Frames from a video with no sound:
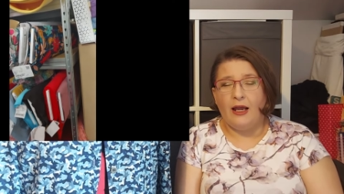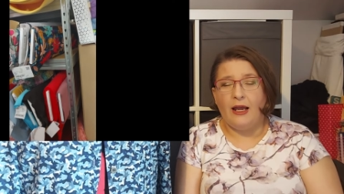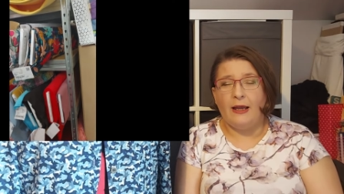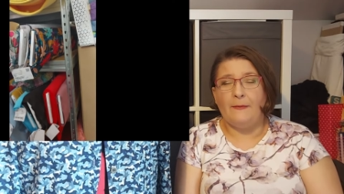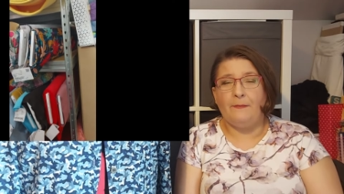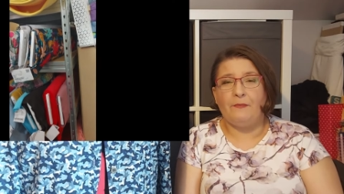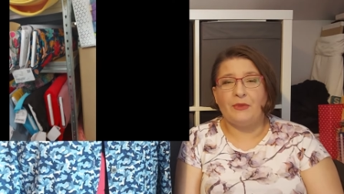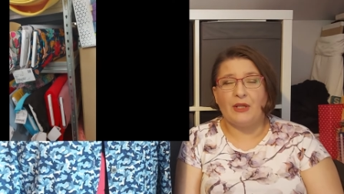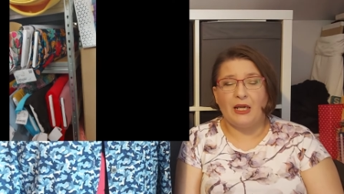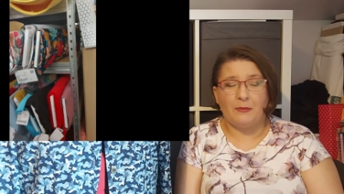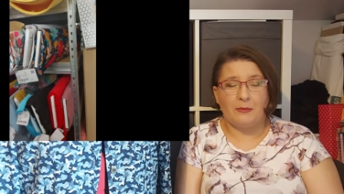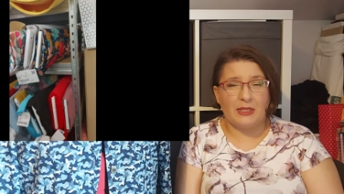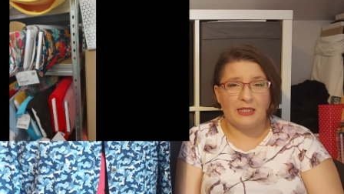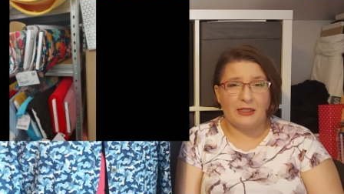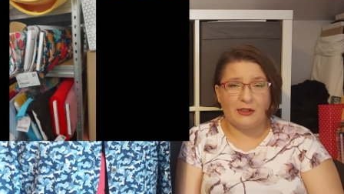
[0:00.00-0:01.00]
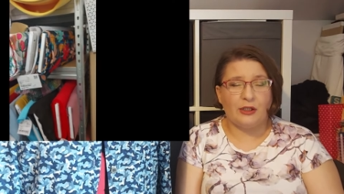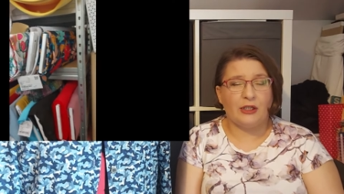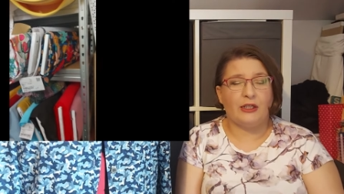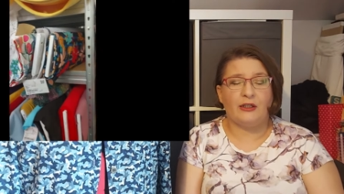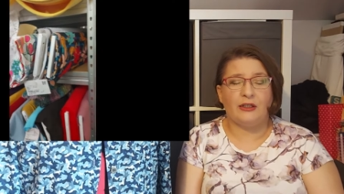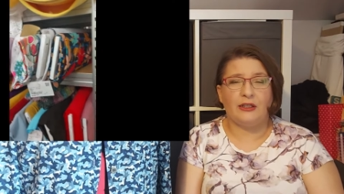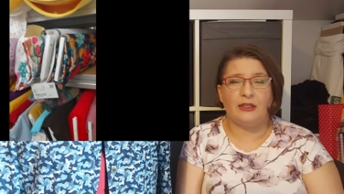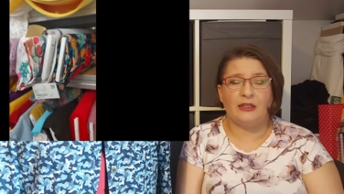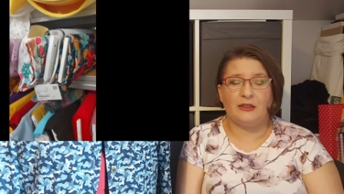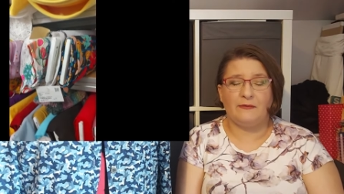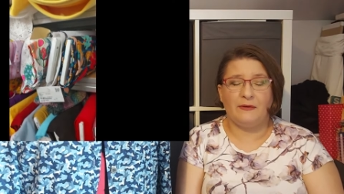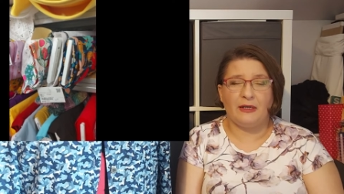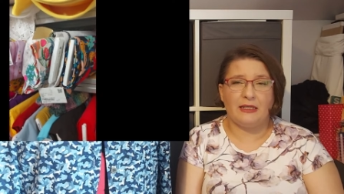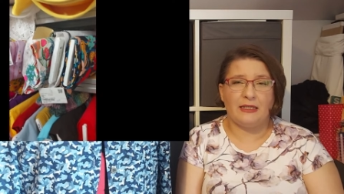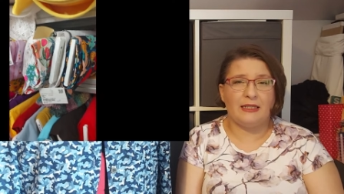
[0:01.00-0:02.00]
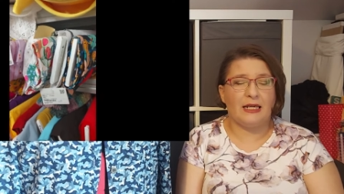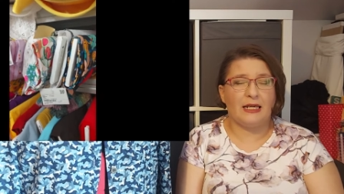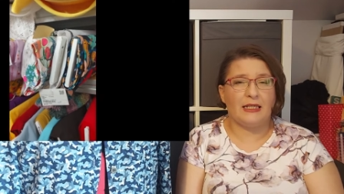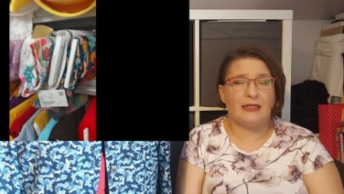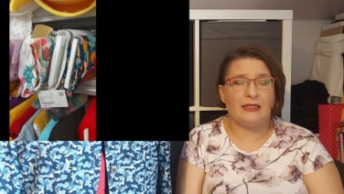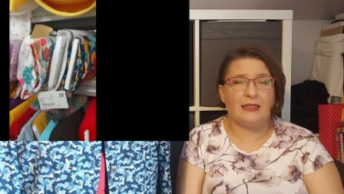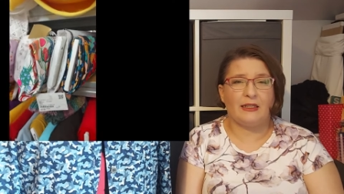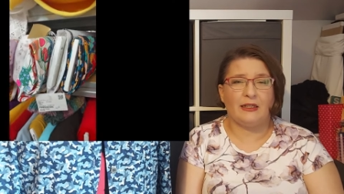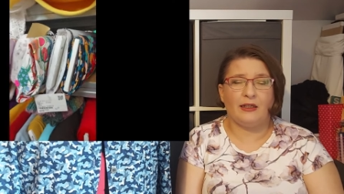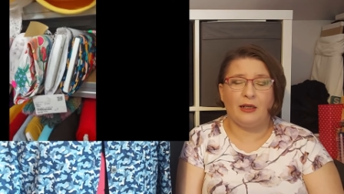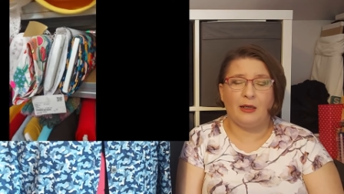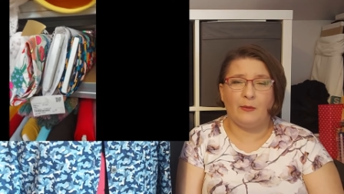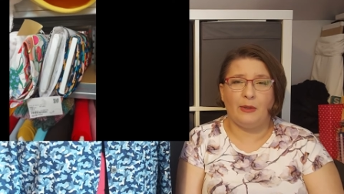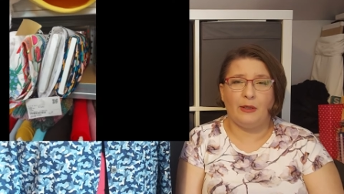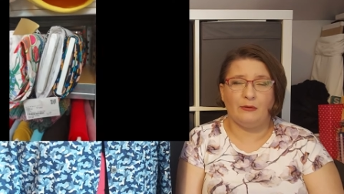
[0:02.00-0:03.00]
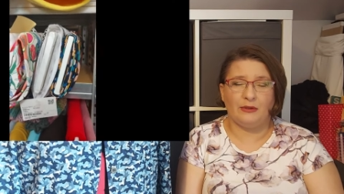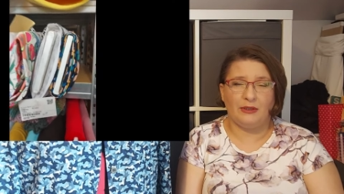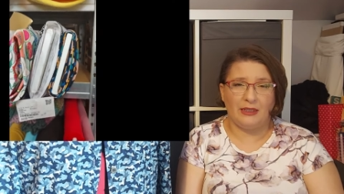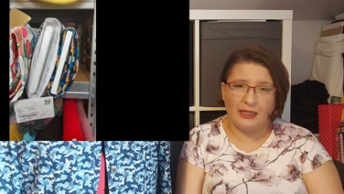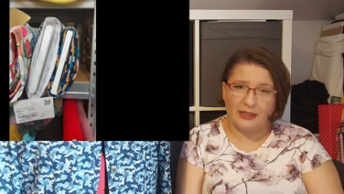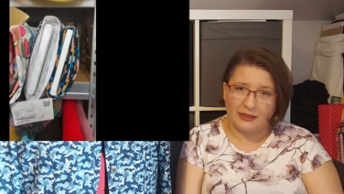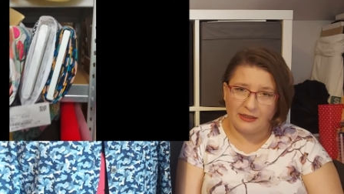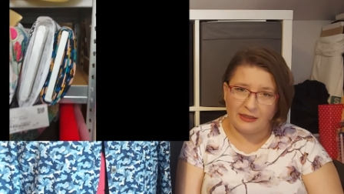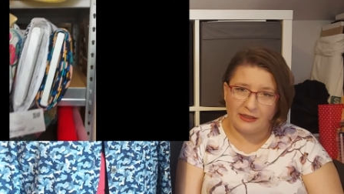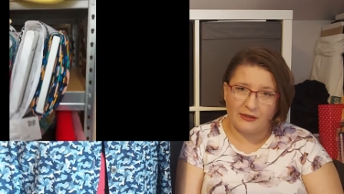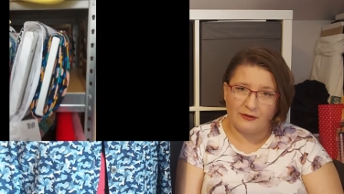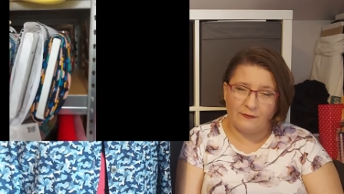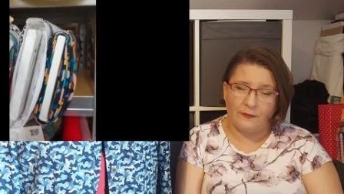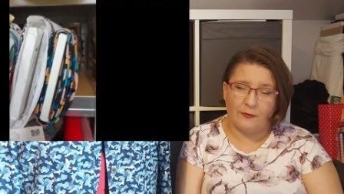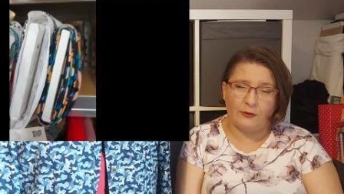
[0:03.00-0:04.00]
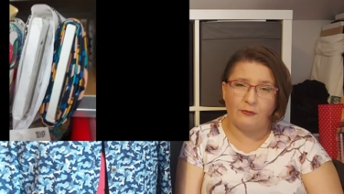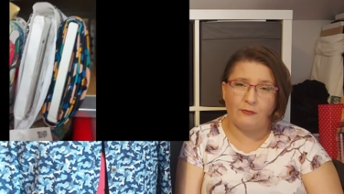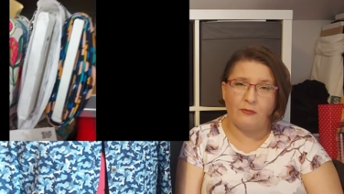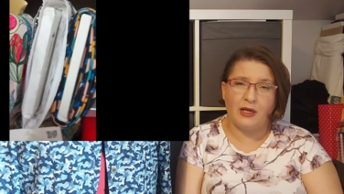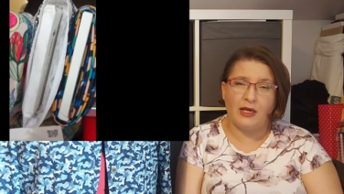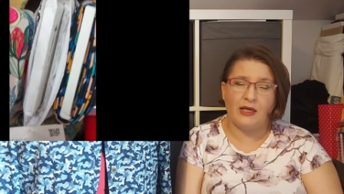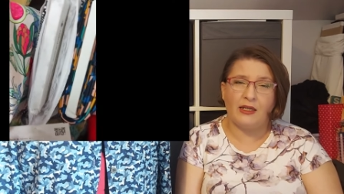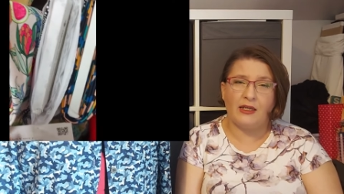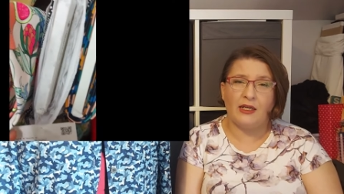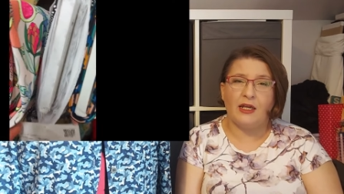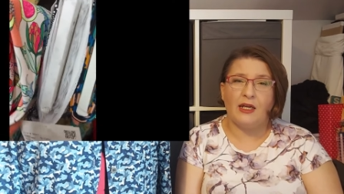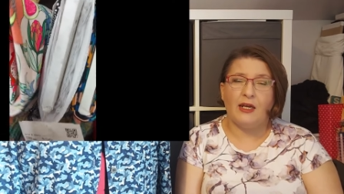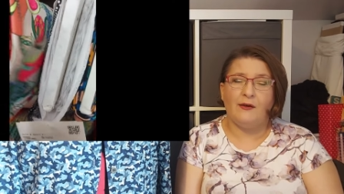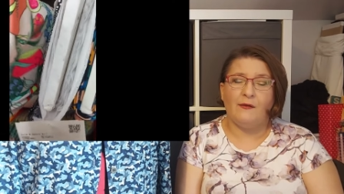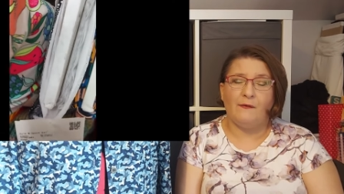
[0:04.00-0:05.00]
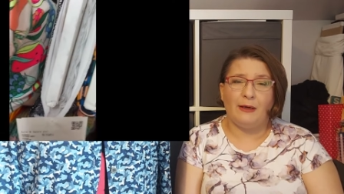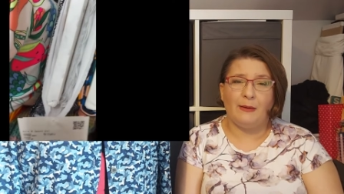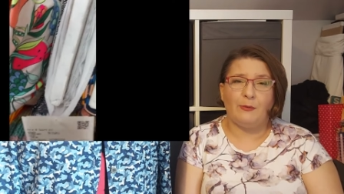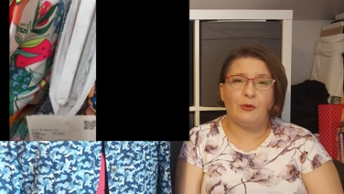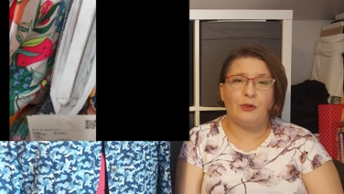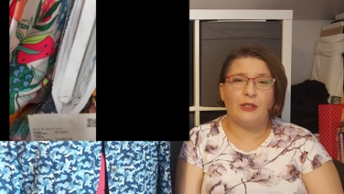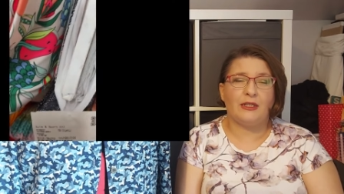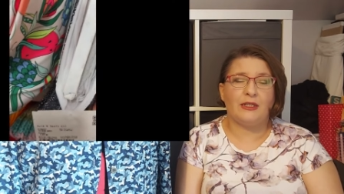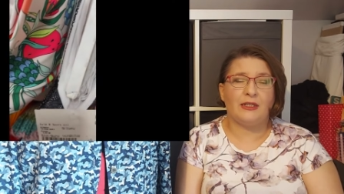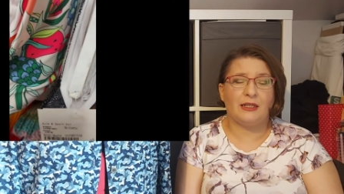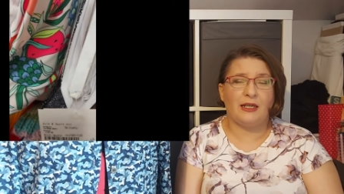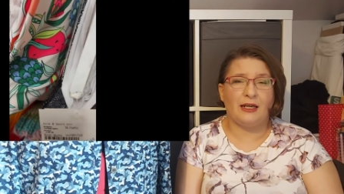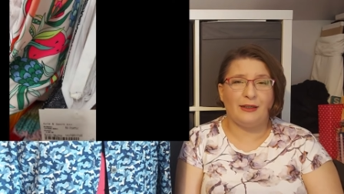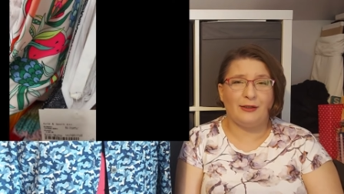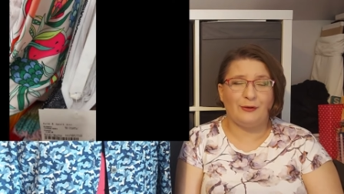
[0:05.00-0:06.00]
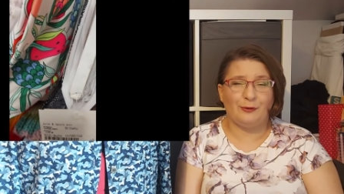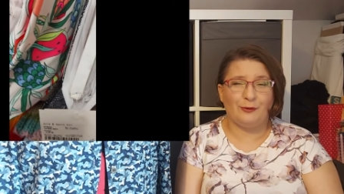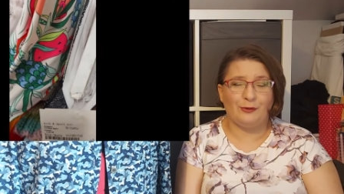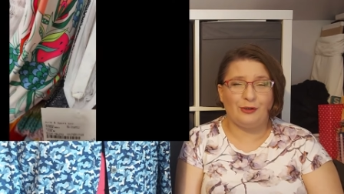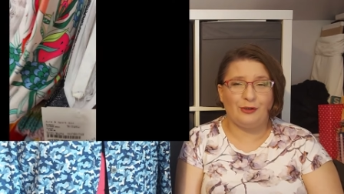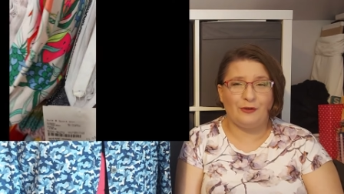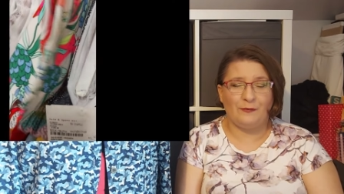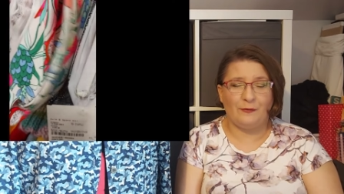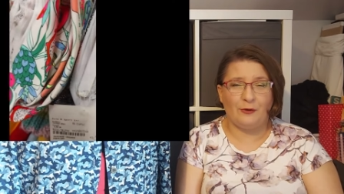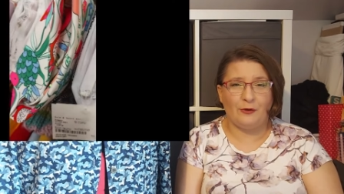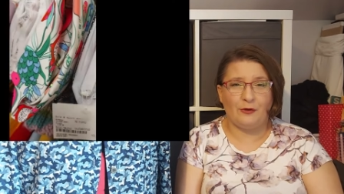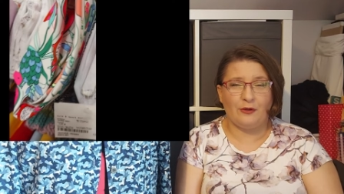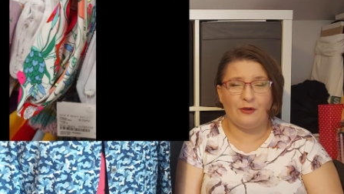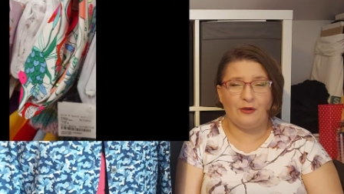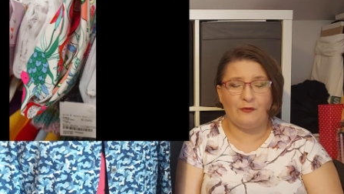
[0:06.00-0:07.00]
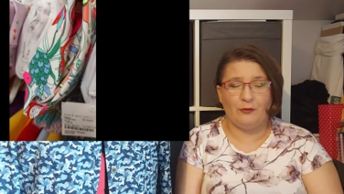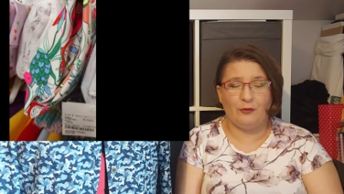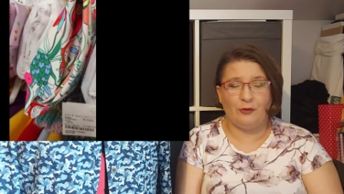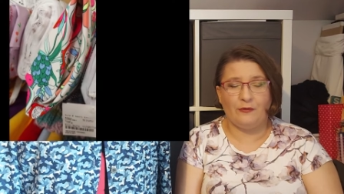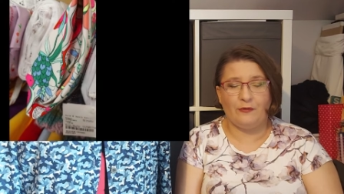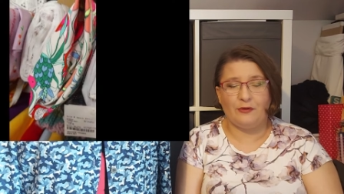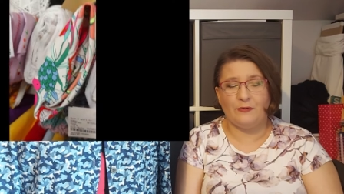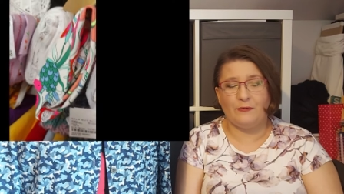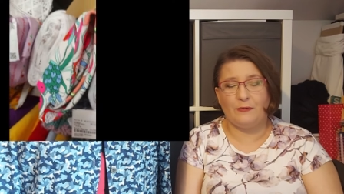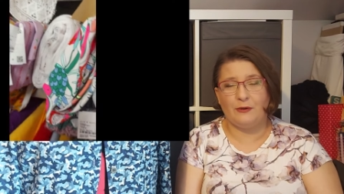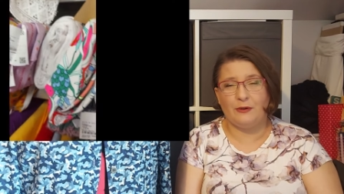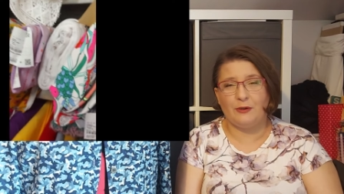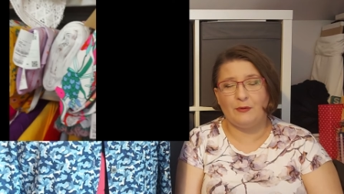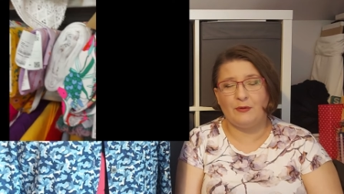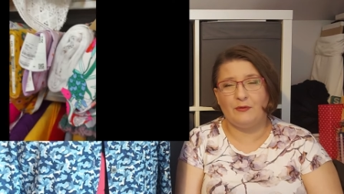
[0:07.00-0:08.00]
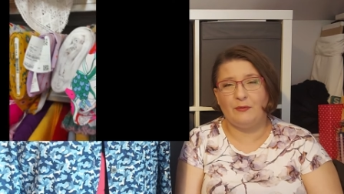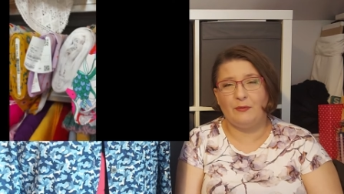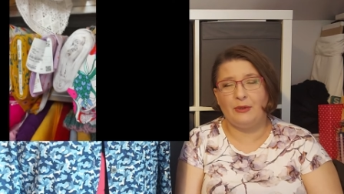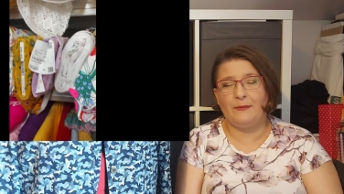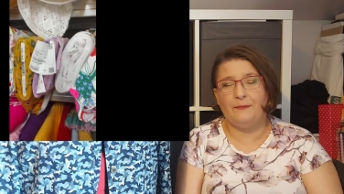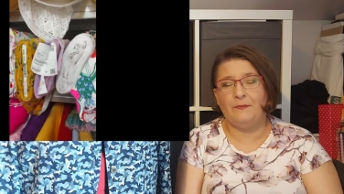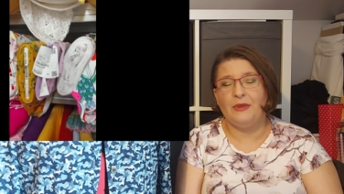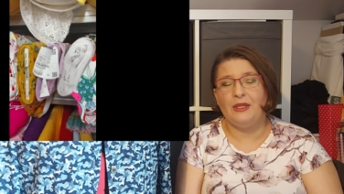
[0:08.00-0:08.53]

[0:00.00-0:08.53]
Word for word: Um, I messaged her in advance asking about linings for my fabrics. I took chiffon, a few of chiffons with me